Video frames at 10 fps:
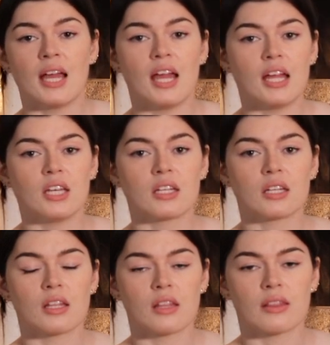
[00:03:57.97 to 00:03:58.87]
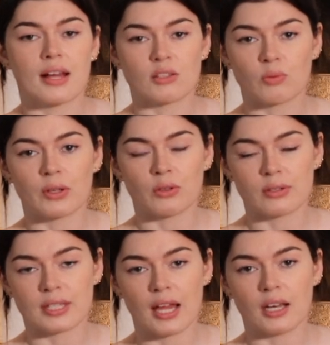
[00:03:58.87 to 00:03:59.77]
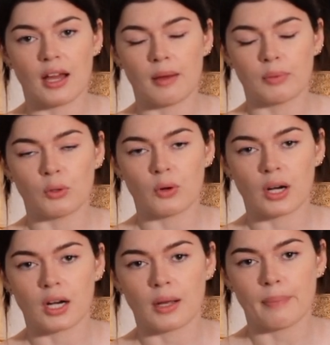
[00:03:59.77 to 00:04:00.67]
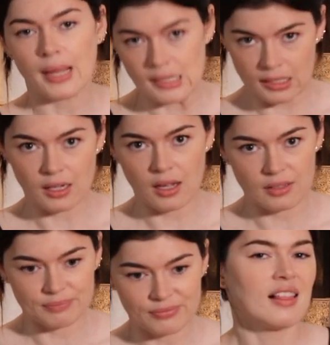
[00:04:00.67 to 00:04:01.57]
and that's what you'll set up your painting on.